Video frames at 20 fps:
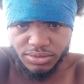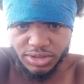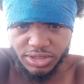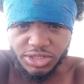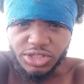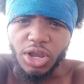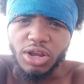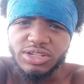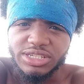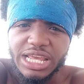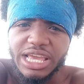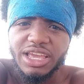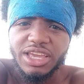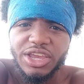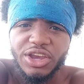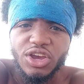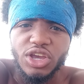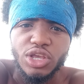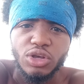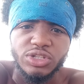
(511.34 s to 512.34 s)
start taking
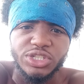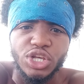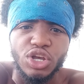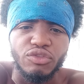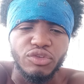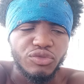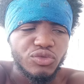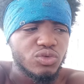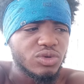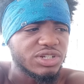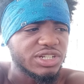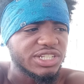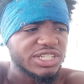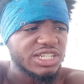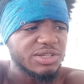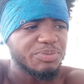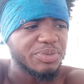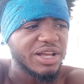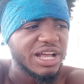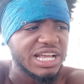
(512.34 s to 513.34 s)
care of yourself if you want to
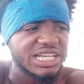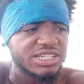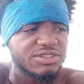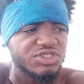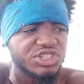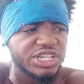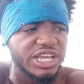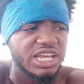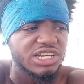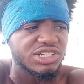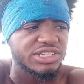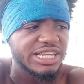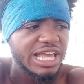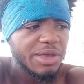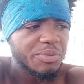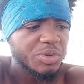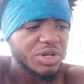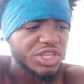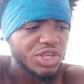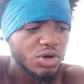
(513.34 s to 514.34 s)
see positive changes
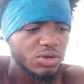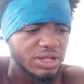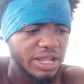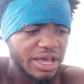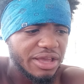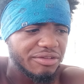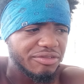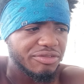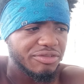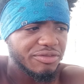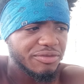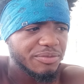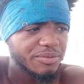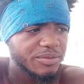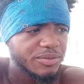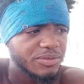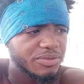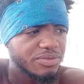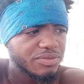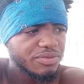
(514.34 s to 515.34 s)
happen in your life
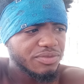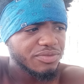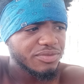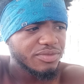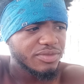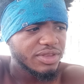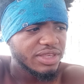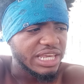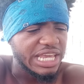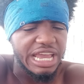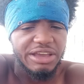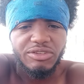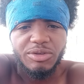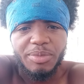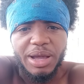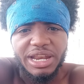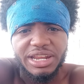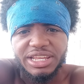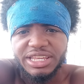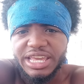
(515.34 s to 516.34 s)

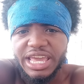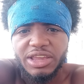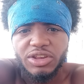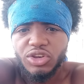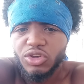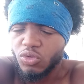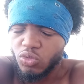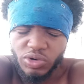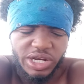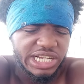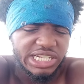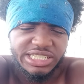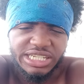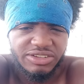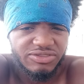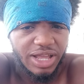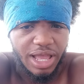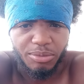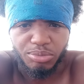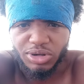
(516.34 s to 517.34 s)
everybody can't raise
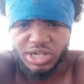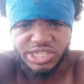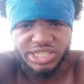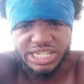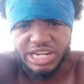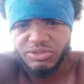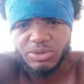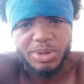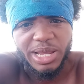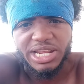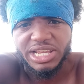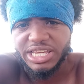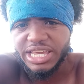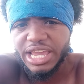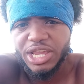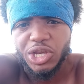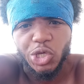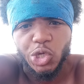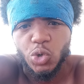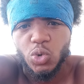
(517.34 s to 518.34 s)
their vibration. Everybody
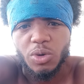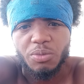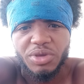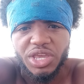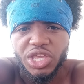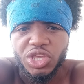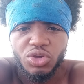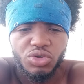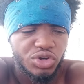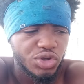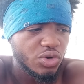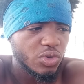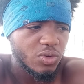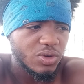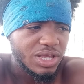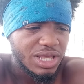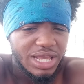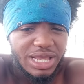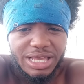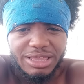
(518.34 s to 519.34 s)
can't do what me and you do.
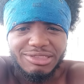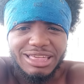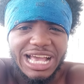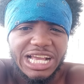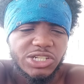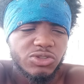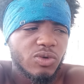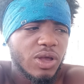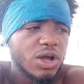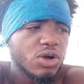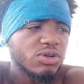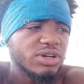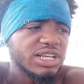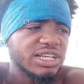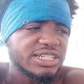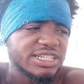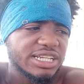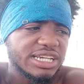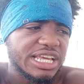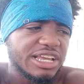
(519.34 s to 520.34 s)
That's why
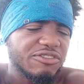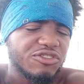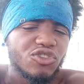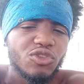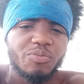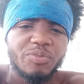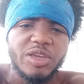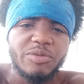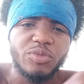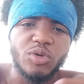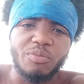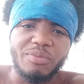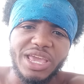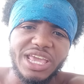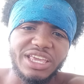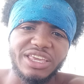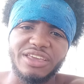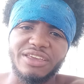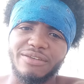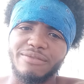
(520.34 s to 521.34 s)
only a select few people
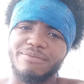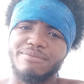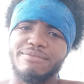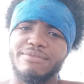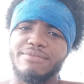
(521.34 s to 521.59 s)
make it